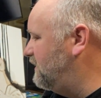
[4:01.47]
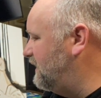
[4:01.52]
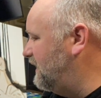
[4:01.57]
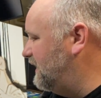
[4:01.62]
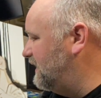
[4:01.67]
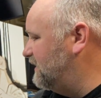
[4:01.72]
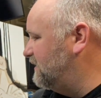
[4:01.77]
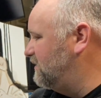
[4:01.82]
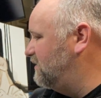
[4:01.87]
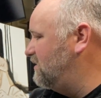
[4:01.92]

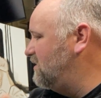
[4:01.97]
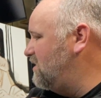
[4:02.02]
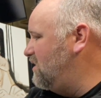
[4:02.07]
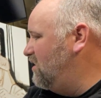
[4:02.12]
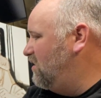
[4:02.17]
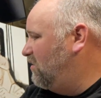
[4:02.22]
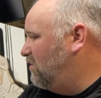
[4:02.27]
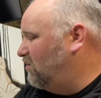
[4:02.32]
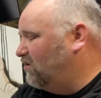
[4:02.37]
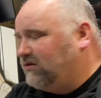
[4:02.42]
And
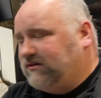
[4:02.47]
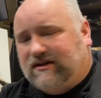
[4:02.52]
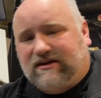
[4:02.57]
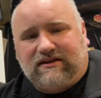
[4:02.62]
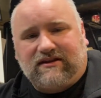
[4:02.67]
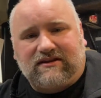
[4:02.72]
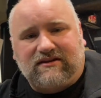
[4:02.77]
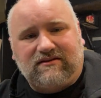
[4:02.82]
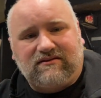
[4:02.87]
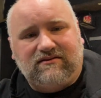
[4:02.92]

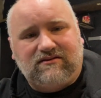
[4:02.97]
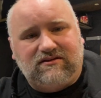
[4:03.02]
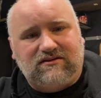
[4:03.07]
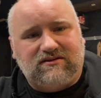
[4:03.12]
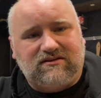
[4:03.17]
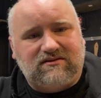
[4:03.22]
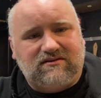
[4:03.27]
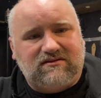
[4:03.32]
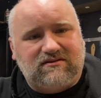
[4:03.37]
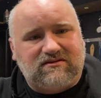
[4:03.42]
holding
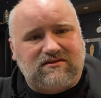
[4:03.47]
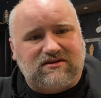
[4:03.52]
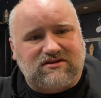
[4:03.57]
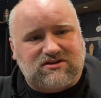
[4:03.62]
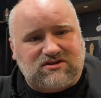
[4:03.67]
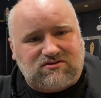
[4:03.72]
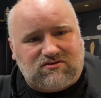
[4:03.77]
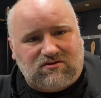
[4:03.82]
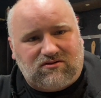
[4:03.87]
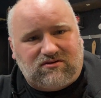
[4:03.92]
the
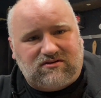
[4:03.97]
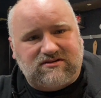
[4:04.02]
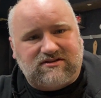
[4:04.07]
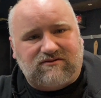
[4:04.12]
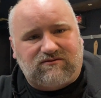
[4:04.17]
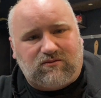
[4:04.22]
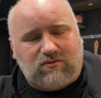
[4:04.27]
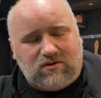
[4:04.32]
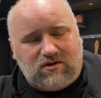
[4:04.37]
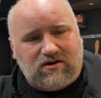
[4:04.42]
scrolls
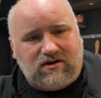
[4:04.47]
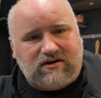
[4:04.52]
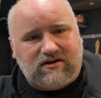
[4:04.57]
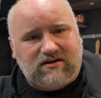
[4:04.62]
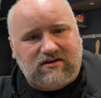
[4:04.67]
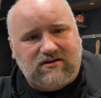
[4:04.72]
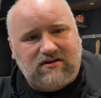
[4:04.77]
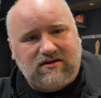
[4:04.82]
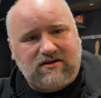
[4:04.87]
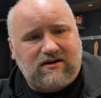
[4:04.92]
of work
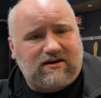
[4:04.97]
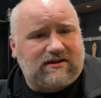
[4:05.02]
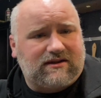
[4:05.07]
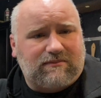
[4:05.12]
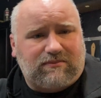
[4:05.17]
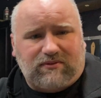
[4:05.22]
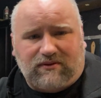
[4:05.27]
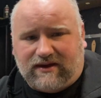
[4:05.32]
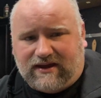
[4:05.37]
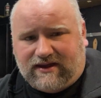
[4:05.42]
and
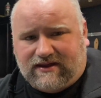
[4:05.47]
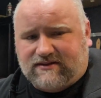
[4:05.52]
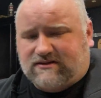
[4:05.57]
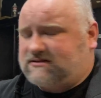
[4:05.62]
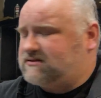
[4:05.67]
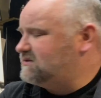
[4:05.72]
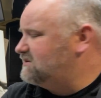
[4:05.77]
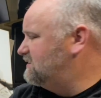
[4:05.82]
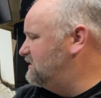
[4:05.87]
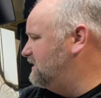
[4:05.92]
the
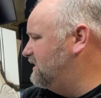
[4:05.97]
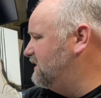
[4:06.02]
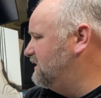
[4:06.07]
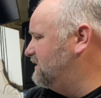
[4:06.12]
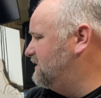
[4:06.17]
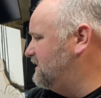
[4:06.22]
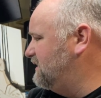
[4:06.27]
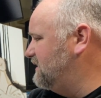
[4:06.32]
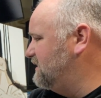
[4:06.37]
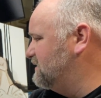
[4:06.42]
plans
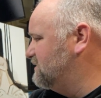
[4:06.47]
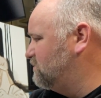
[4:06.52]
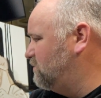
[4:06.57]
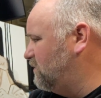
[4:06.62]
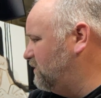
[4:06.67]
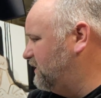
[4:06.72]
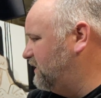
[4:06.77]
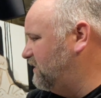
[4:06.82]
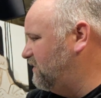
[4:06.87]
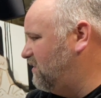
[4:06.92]
that he is
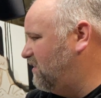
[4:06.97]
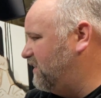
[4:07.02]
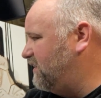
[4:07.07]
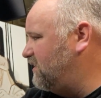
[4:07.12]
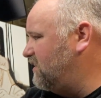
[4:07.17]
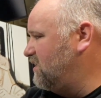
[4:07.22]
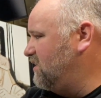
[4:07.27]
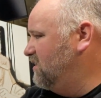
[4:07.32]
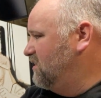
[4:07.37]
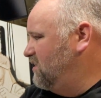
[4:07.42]
working on